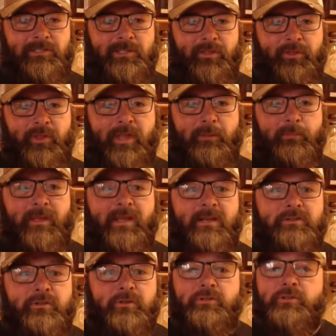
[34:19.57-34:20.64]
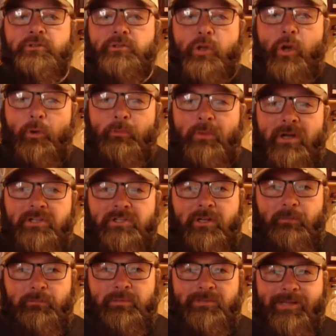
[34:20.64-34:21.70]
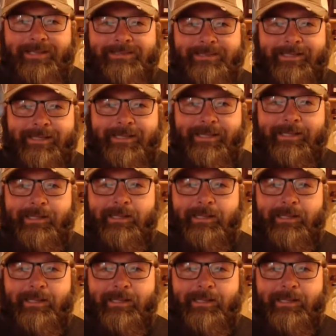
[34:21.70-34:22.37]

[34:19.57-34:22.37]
a thing because there's so much complexity.